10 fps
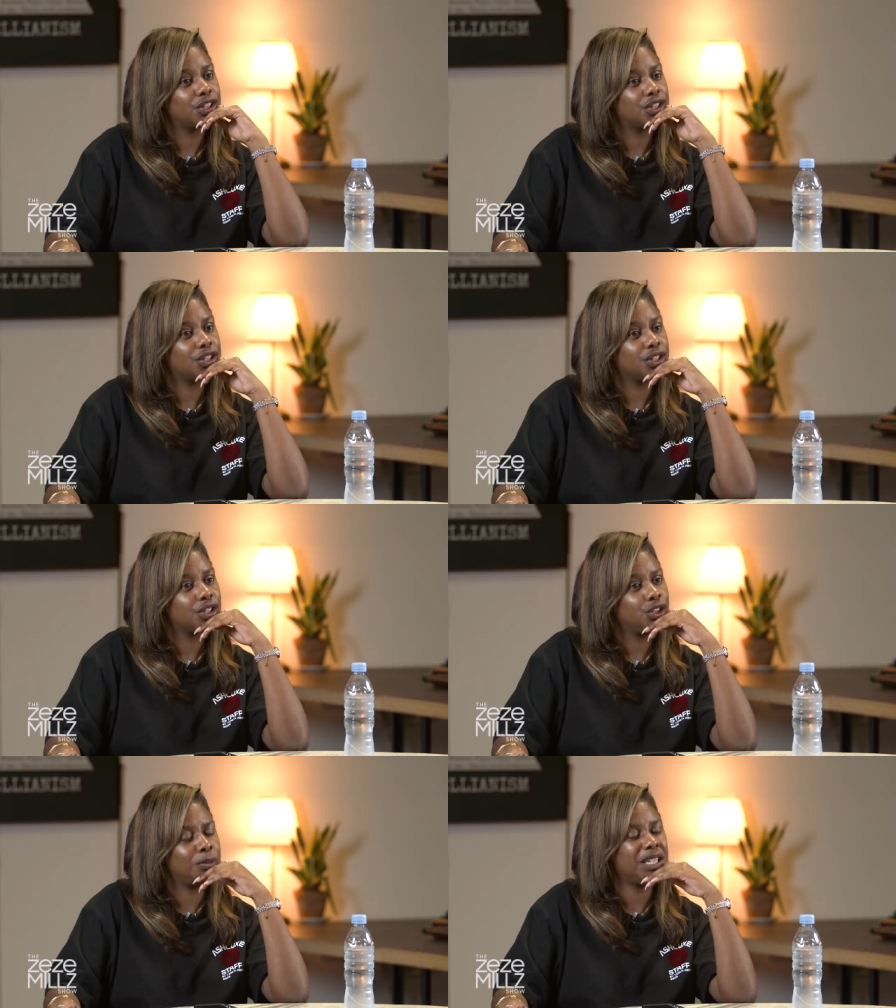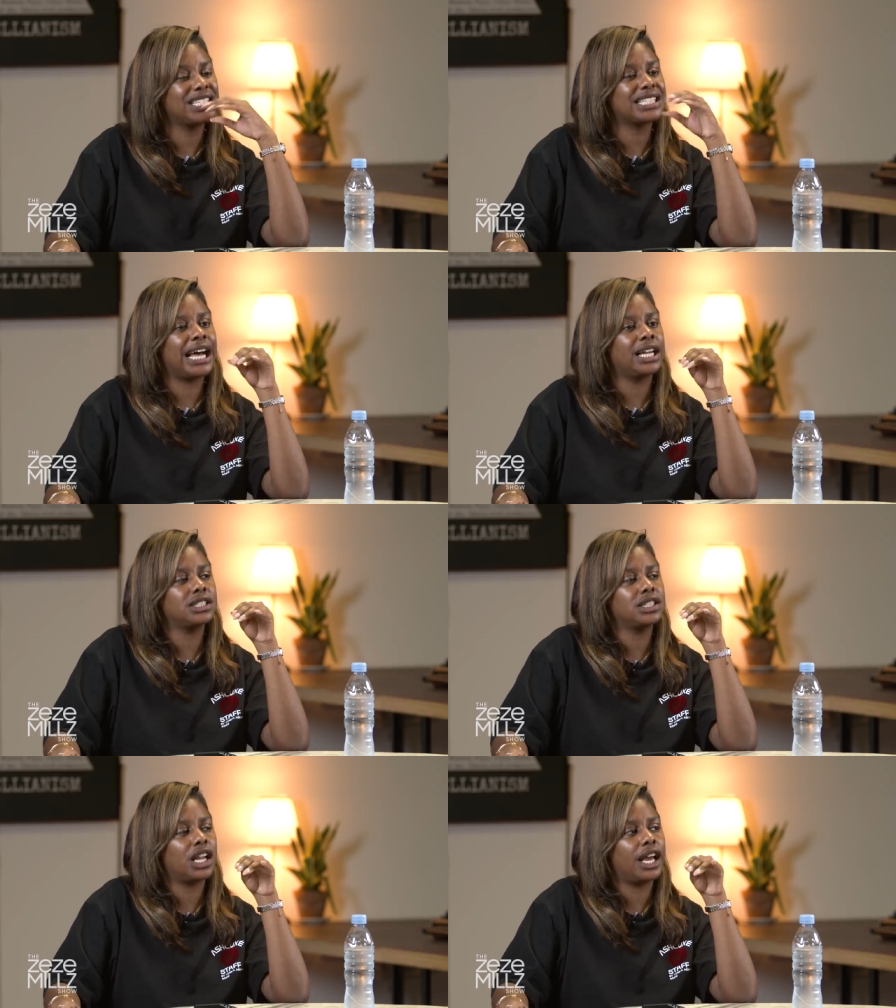So you mean
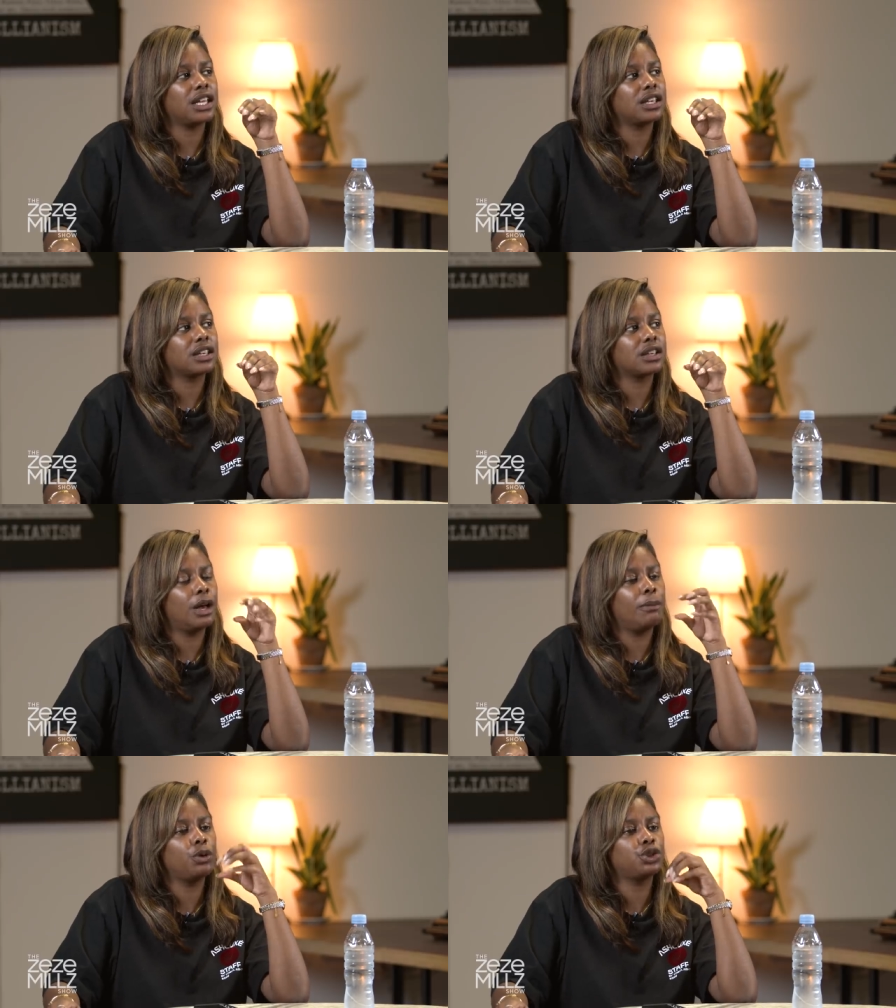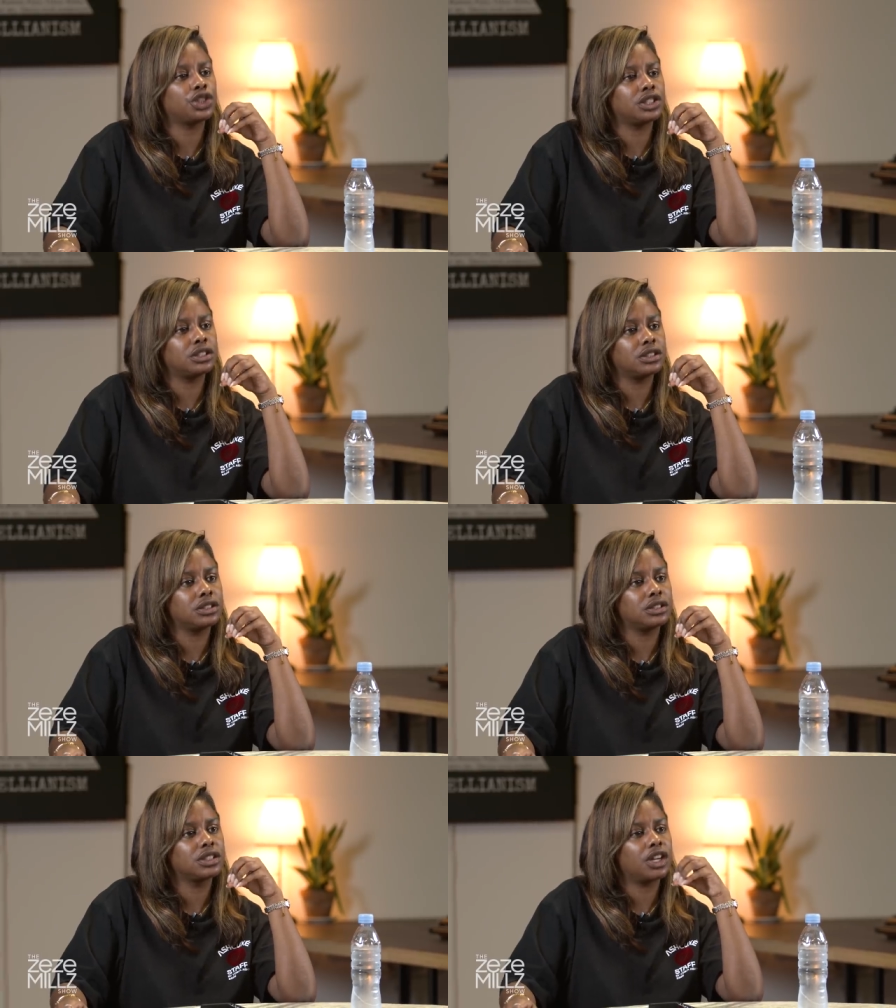sad in like emotion?
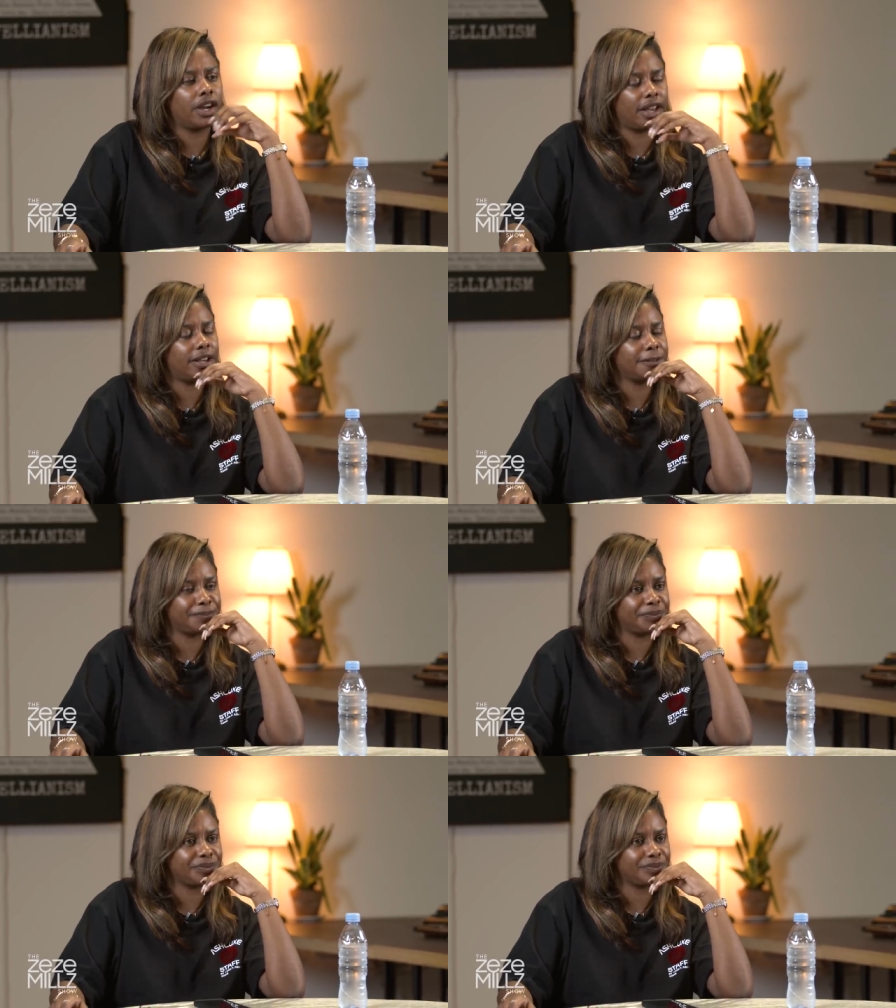Yes. Okay. People are